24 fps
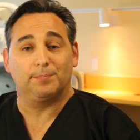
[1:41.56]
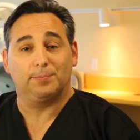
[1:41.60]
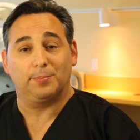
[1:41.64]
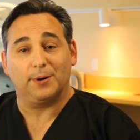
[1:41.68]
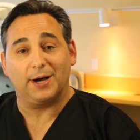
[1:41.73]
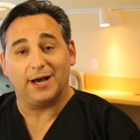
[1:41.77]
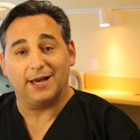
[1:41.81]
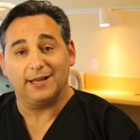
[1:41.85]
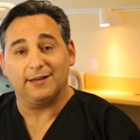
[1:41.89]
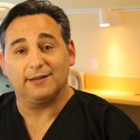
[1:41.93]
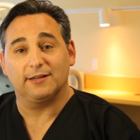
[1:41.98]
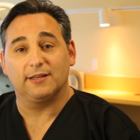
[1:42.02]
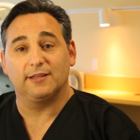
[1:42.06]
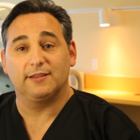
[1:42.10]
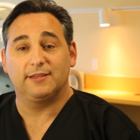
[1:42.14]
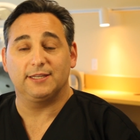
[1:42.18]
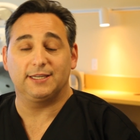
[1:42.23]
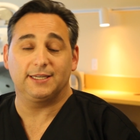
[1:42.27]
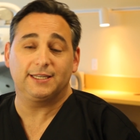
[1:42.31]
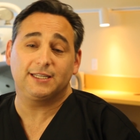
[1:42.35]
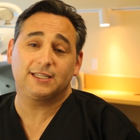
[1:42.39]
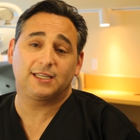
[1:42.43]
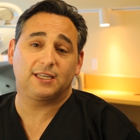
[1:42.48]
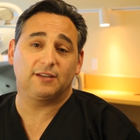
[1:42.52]
But
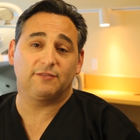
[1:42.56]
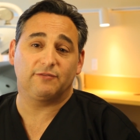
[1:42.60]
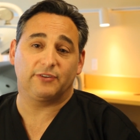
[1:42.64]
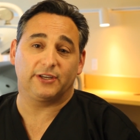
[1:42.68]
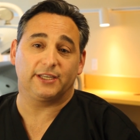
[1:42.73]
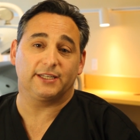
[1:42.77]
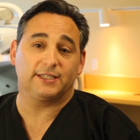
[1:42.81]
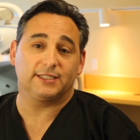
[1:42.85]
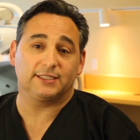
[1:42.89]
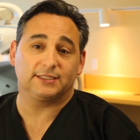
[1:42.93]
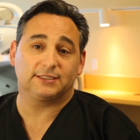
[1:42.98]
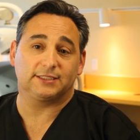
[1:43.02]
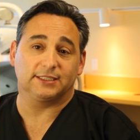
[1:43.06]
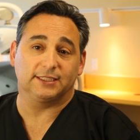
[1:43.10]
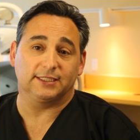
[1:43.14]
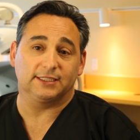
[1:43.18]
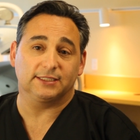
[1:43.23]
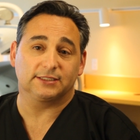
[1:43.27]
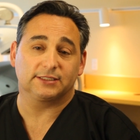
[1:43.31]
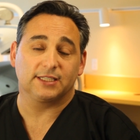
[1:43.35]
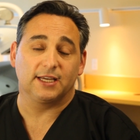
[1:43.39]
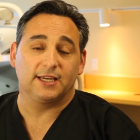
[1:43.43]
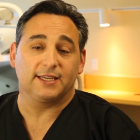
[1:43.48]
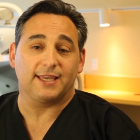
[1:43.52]
the inconvenience
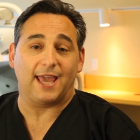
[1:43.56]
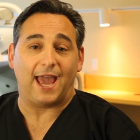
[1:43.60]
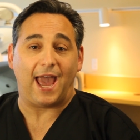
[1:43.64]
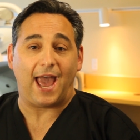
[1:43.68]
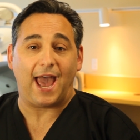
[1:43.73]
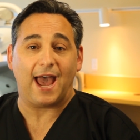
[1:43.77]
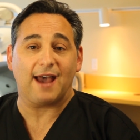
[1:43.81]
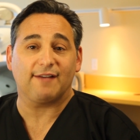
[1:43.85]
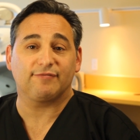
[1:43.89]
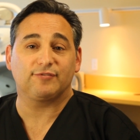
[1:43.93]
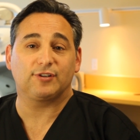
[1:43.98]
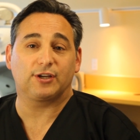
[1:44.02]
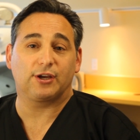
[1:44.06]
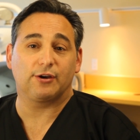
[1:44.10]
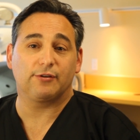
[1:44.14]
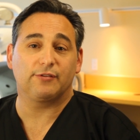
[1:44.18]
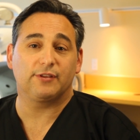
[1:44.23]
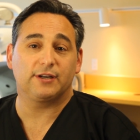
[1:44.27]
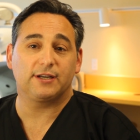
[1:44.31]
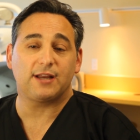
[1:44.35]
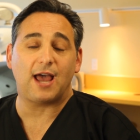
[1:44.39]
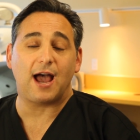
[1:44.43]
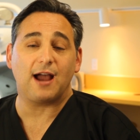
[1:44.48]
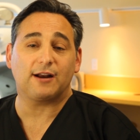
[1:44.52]
is you have to go to
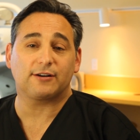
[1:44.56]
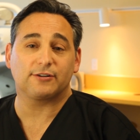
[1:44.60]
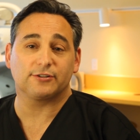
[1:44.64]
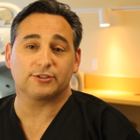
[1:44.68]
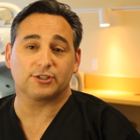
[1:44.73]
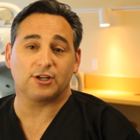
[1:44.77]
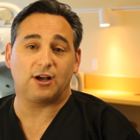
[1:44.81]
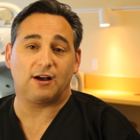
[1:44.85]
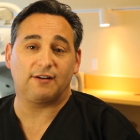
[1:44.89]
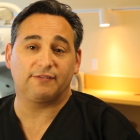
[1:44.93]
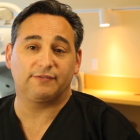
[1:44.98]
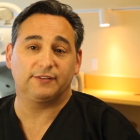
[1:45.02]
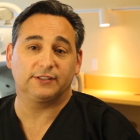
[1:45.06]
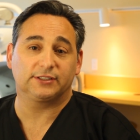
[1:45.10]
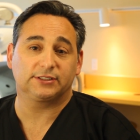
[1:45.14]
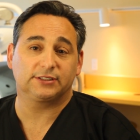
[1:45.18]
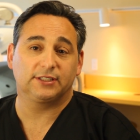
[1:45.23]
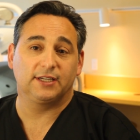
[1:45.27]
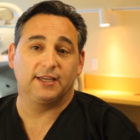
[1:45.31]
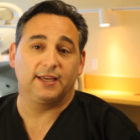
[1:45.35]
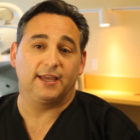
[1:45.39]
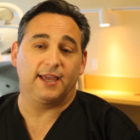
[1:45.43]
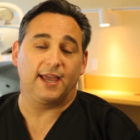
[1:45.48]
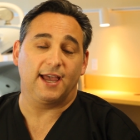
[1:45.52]
the doctor's office
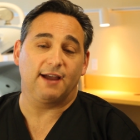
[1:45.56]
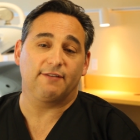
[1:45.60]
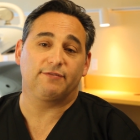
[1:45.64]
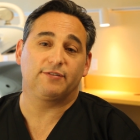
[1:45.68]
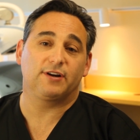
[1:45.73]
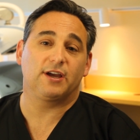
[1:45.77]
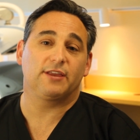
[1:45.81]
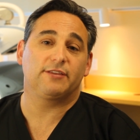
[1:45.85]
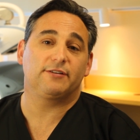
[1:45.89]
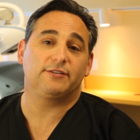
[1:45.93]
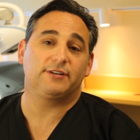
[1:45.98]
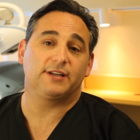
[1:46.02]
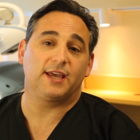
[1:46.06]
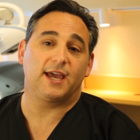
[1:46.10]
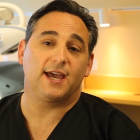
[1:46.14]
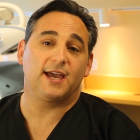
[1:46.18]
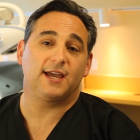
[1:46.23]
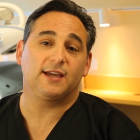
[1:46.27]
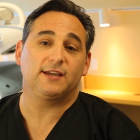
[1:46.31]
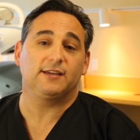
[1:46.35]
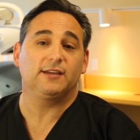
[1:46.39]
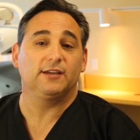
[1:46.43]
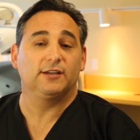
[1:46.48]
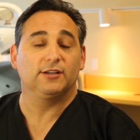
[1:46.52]
every other
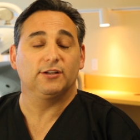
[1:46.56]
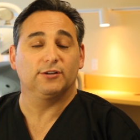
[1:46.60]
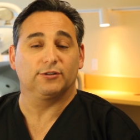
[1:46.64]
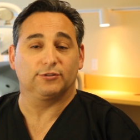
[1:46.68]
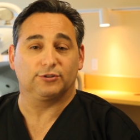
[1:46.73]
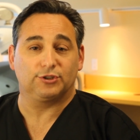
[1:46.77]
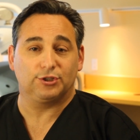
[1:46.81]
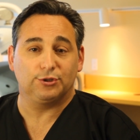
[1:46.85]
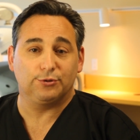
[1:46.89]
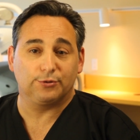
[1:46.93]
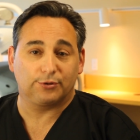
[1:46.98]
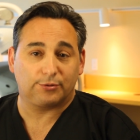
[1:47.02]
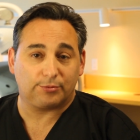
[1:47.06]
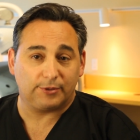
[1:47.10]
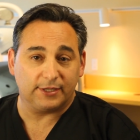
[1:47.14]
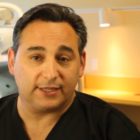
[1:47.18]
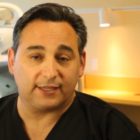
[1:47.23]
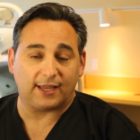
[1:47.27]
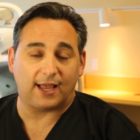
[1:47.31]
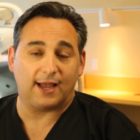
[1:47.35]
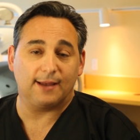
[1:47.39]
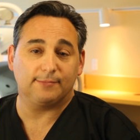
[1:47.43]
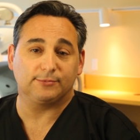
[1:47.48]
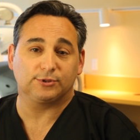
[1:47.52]
day, 2 or 3
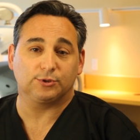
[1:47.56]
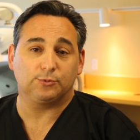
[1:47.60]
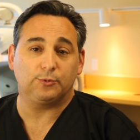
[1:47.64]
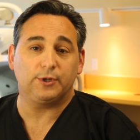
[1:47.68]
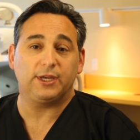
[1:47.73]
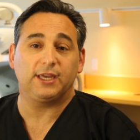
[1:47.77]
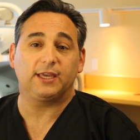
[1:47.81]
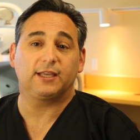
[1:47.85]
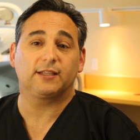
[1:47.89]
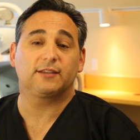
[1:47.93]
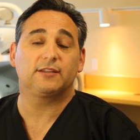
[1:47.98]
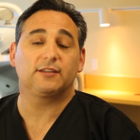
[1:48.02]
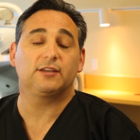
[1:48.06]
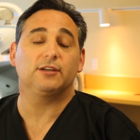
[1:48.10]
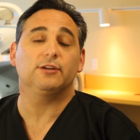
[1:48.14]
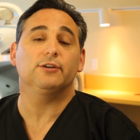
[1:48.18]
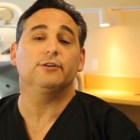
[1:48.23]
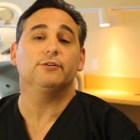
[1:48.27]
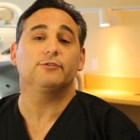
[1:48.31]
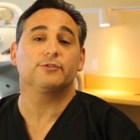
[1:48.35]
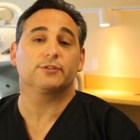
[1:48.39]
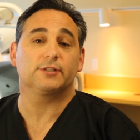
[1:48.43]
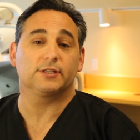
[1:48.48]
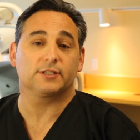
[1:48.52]
times a week, to
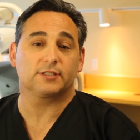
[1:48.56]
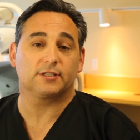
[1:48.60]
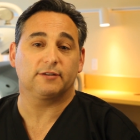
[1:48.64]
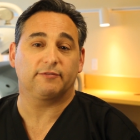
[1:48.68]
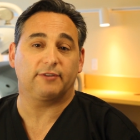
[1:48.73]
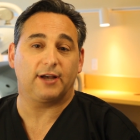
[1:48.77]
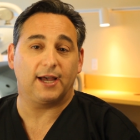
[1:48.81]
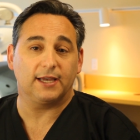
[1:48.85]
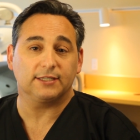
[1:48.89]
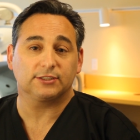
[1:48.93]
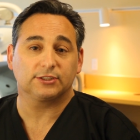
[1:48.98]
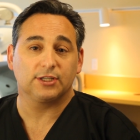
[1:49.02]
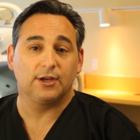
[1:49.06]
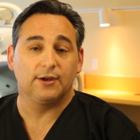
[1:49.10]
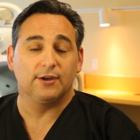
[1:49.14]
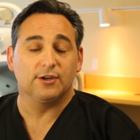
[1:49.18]
use this device.